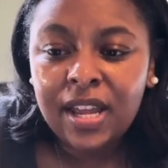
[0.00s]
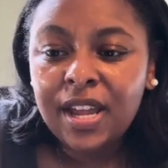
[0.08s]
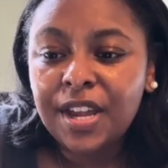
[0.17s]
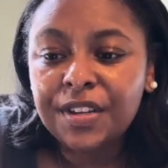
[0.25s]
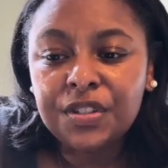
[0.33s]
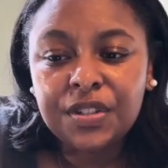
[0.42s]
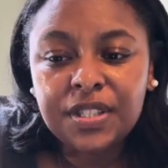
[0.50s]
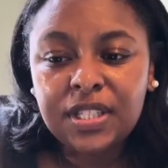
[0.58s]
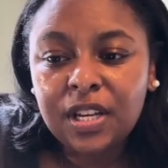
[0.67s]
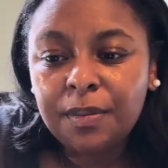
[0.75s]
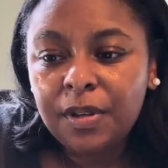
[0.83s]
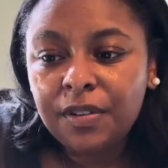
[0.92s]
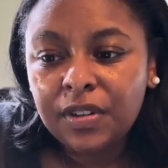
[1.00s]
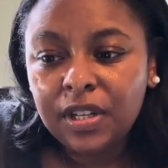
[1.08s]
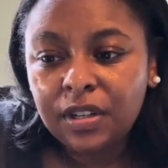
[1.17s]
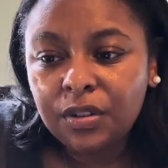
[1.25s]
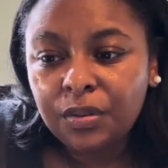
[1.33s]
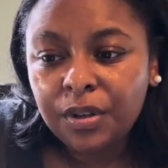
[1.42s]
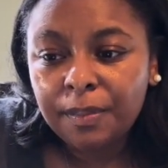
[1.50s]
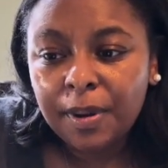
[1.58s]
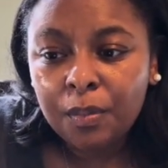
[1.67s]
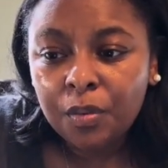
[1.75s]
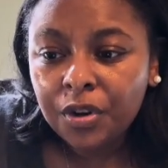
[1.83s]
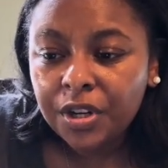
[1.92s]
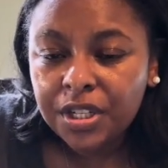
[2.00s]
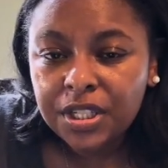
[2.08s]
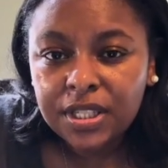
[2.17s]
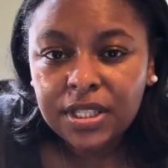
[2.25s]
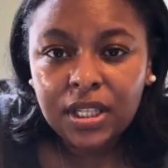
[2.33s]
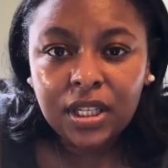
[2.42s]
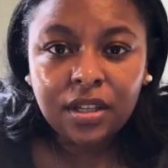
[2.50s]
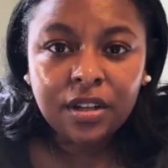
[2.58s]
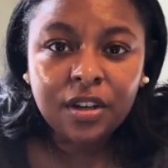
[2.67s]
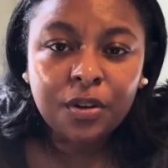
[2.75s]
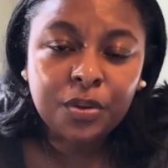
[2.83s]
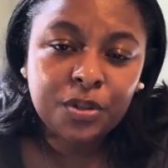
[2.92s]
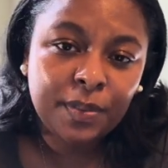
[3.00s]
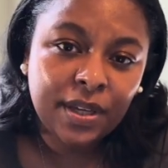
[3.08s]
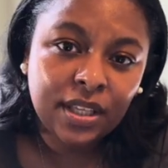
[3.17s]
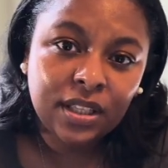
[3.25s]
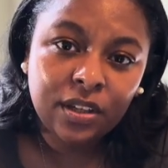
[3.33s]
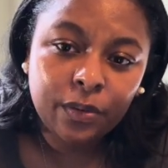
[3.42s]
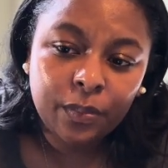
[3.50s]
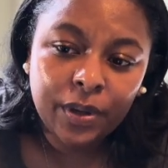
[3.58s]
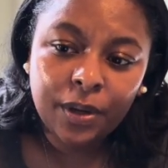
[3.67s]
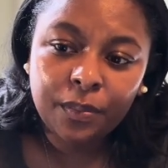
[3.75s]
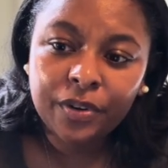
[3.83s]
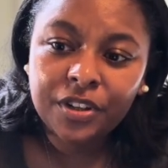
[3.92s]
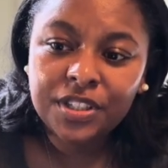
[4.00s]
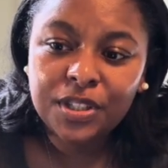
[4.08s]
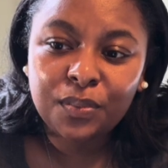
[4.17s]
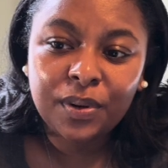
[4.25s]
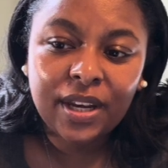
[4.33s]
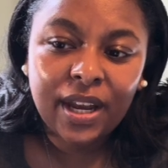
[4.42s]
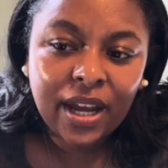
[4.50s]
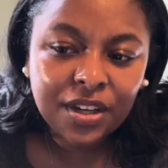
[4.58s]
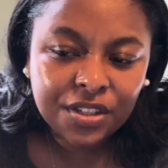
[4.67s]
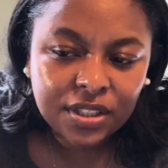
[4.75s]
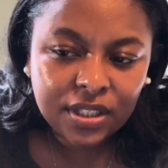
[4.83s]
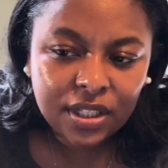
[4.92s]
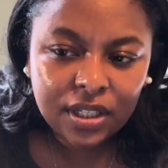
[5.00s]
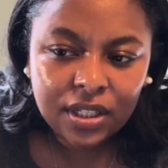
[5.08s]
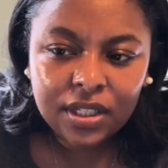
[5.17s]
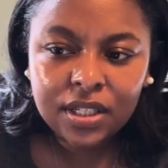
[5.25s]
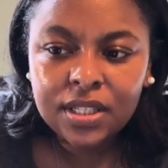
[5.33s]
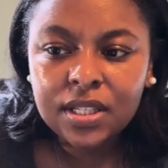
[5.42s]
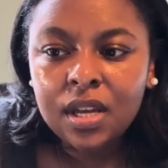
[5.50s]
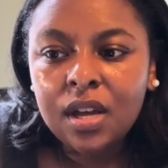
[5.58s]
As you can see, I'm even including my mortgages here, which make it look way worse than what it actually is.